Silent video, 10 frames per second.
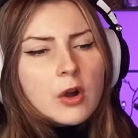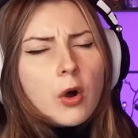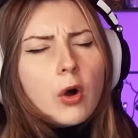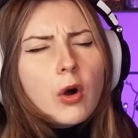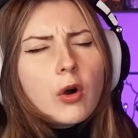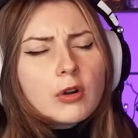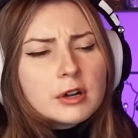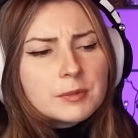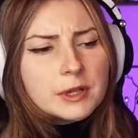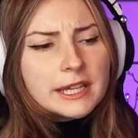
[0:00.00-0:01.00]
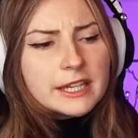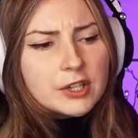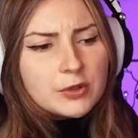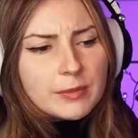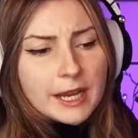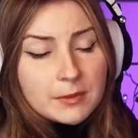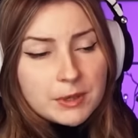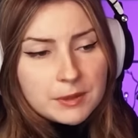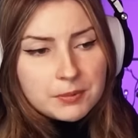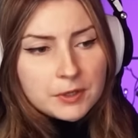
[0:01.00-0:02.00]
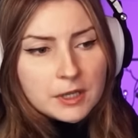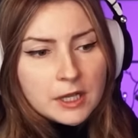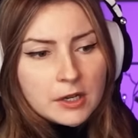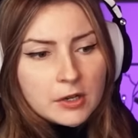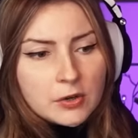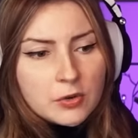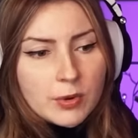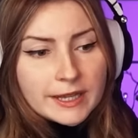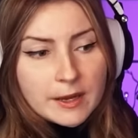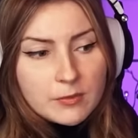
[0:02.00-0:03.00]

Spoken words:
horrible, inhumane people who when they